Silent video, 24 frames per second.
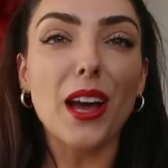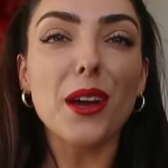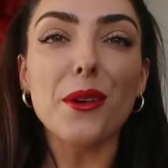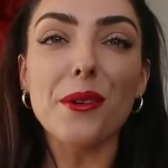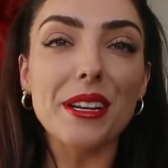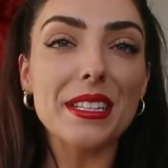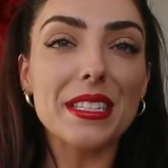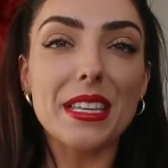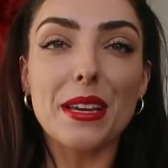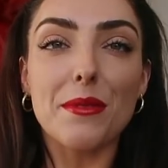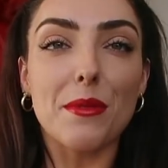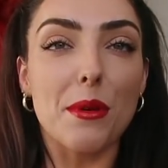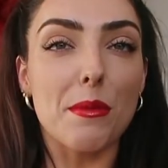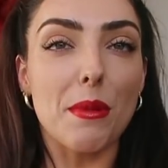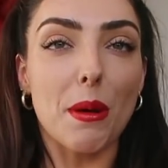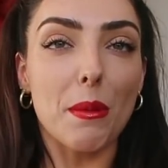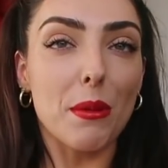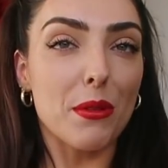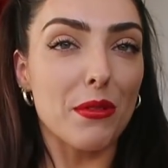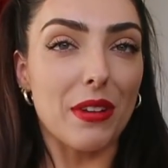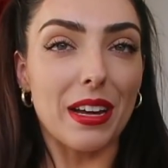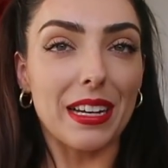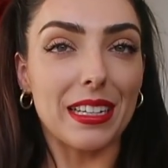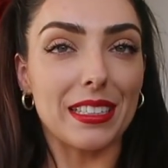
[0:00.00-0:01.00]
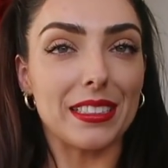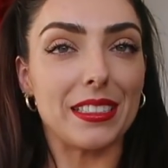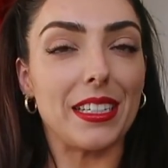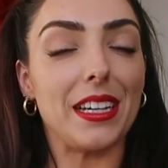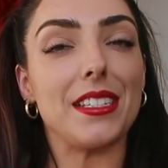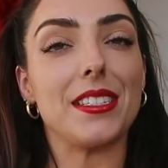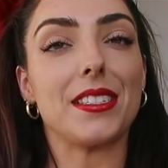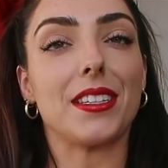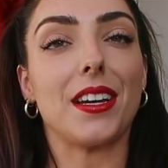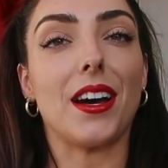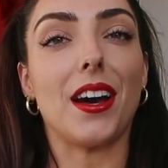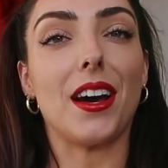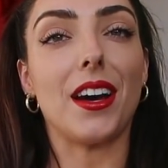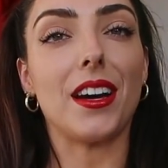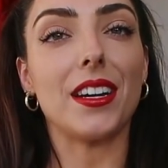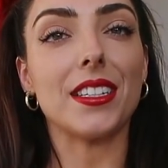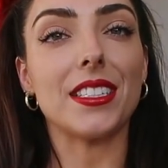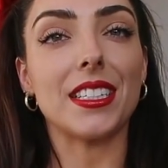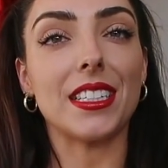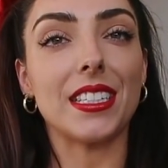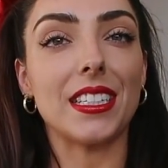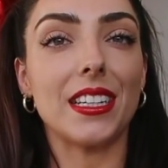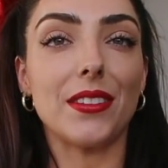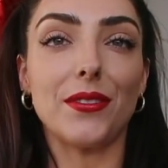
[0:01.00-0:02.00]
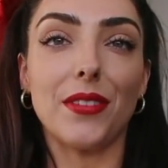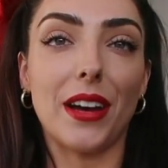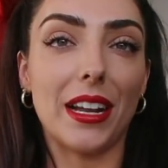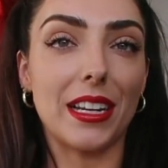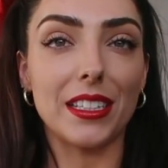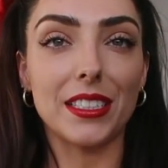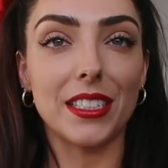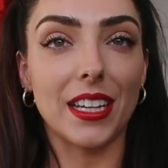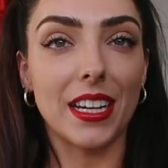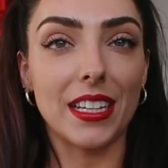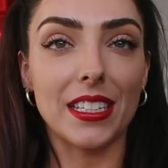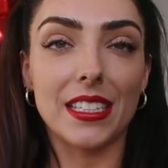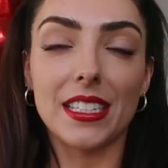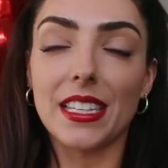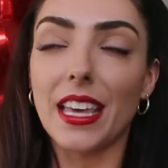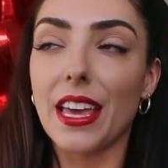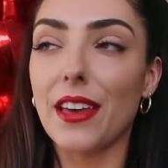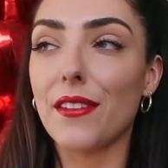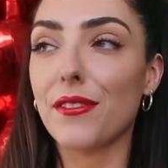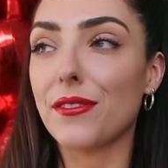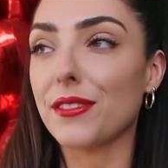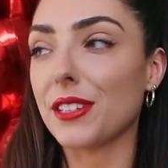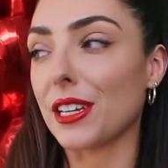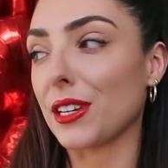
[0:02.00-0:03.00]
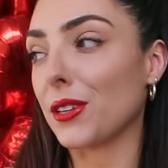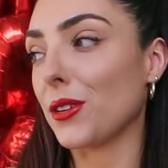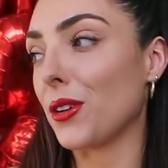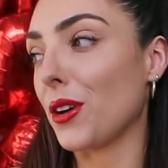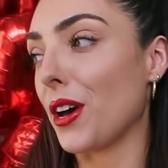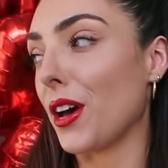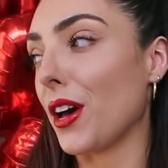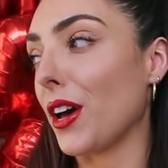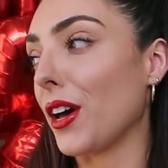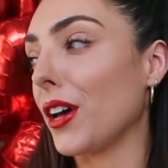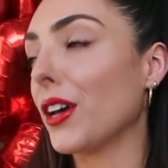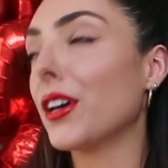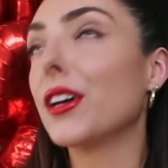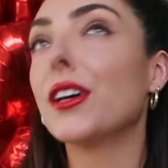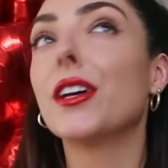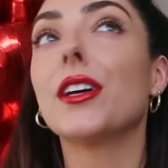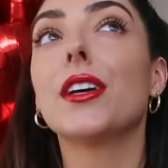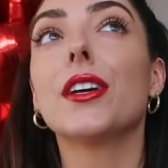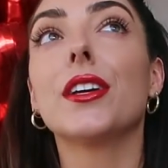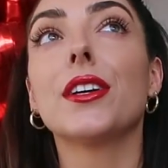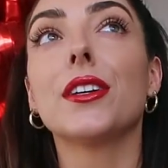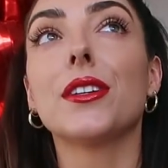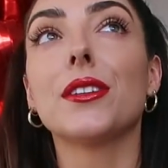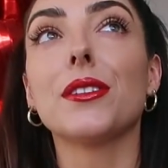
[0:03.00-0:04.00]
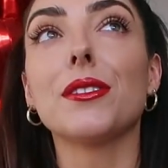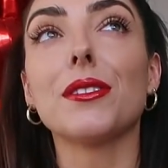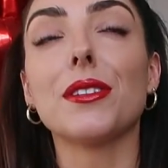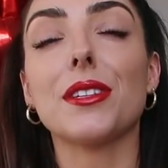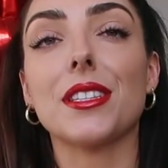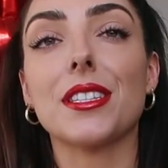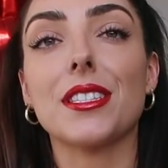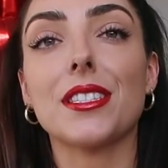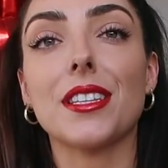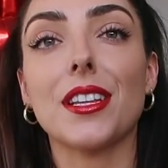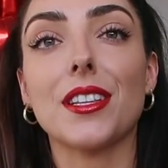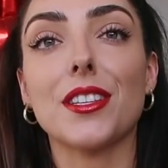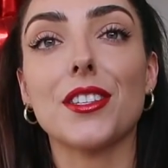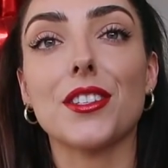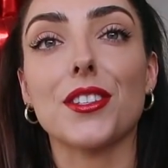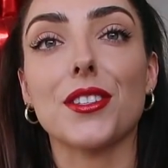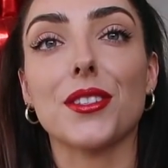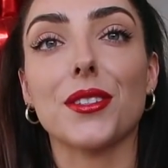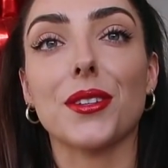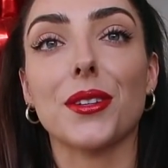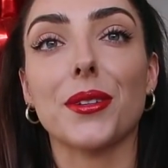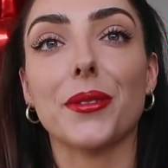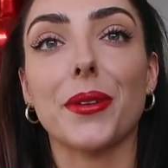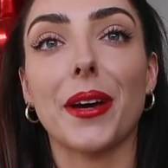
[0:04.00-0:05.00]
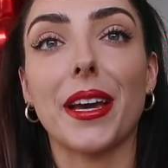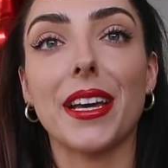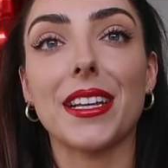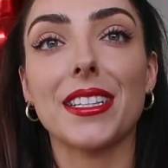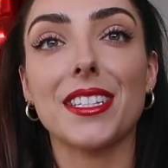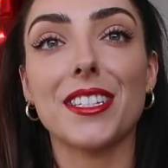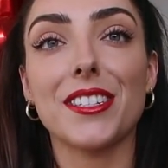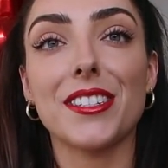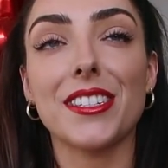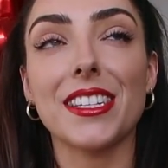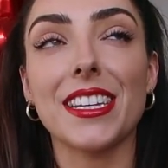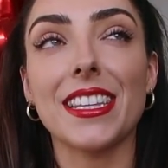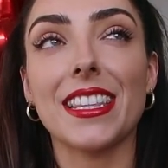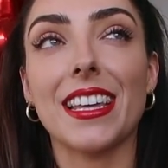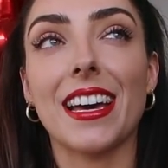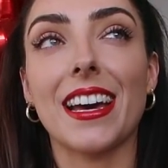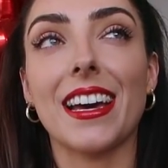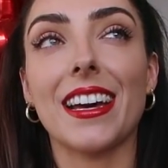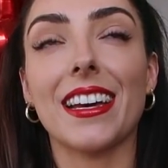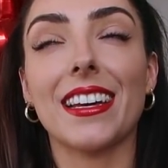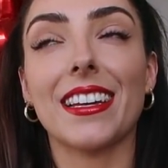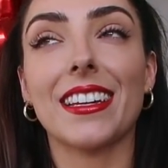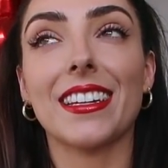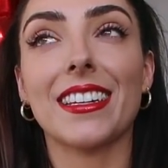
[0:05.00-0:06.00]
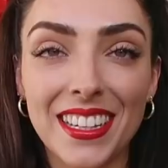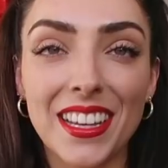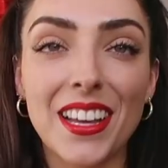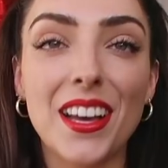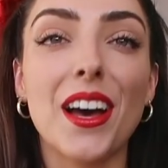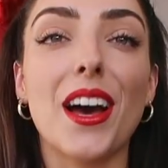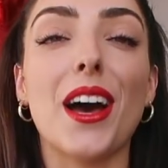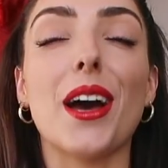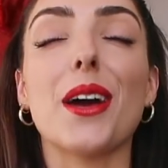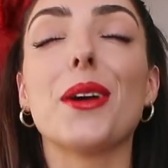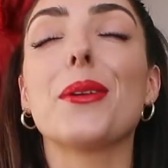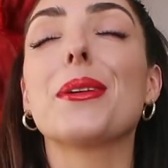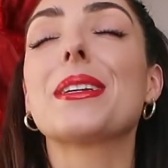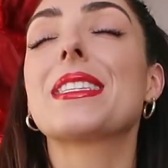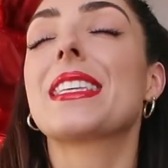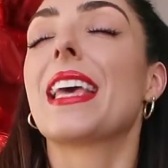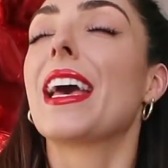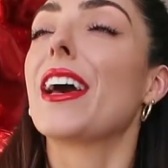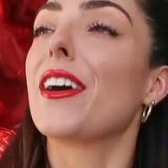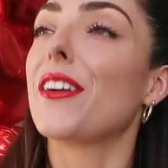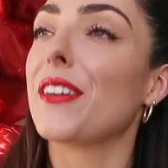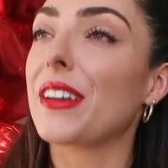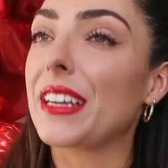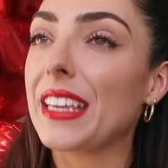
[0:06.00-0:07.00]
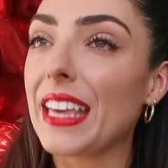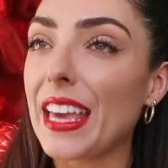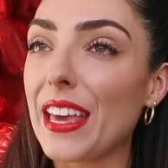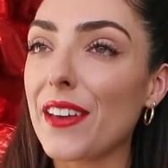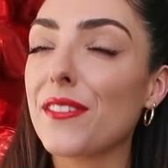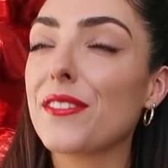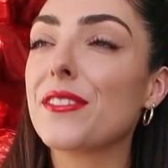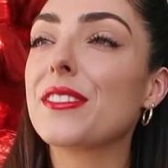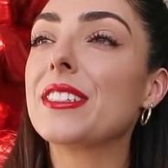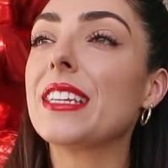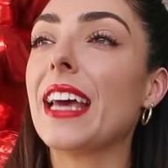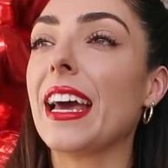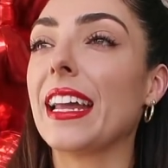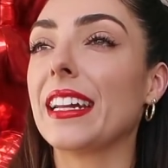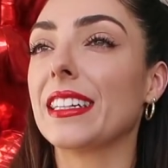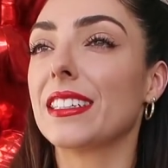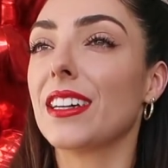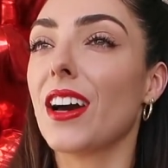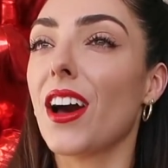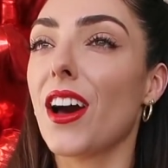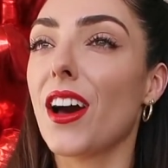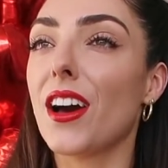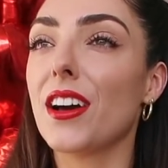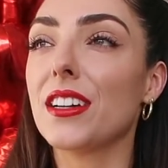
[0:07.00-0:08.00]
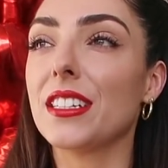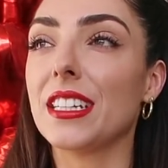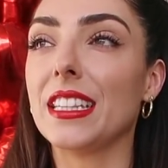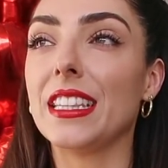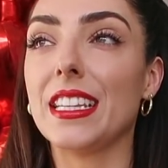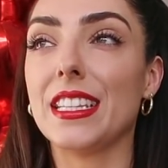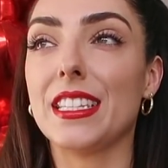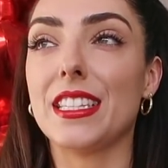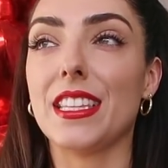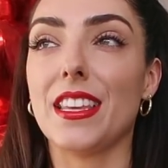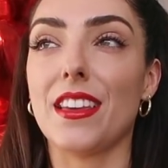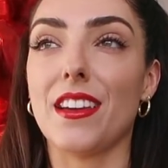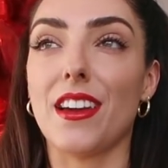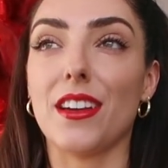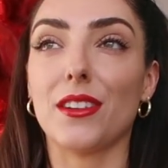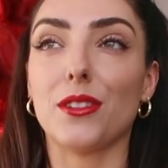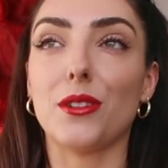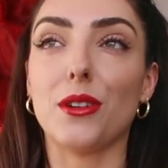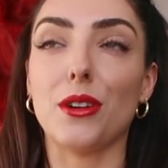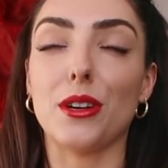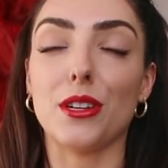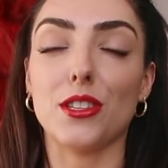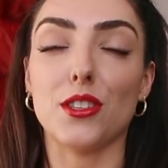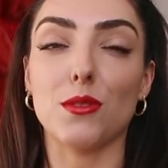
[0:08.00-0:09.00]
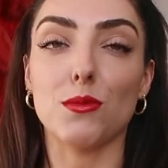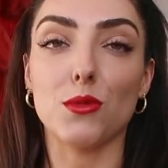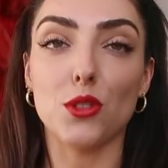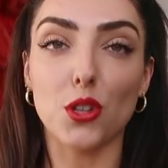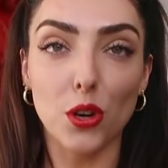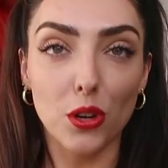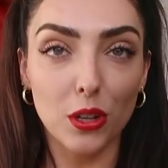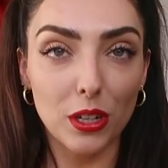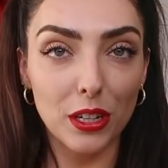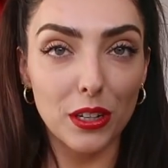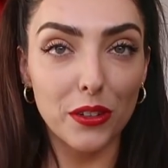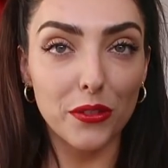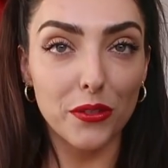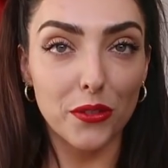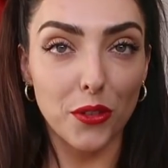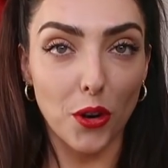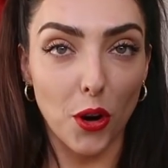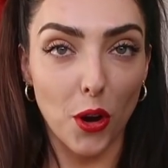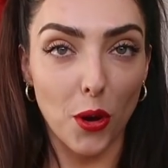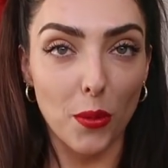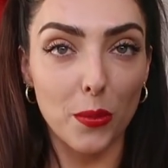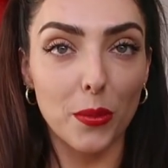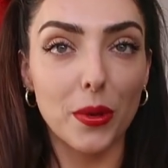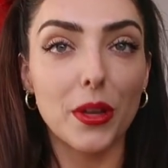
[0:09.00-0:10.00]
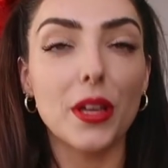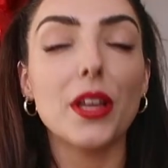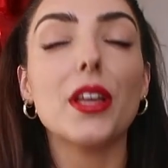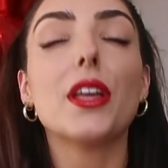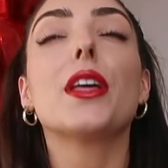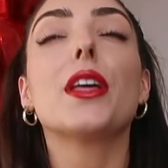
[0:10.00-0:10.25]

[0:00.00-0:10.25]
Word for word: always get my mum a Valentine's card and a Valentine's gift. I got her, oh look, the sun's just gone away, did you see that? I always get her a gift and a card, and this year I got her some chocolate from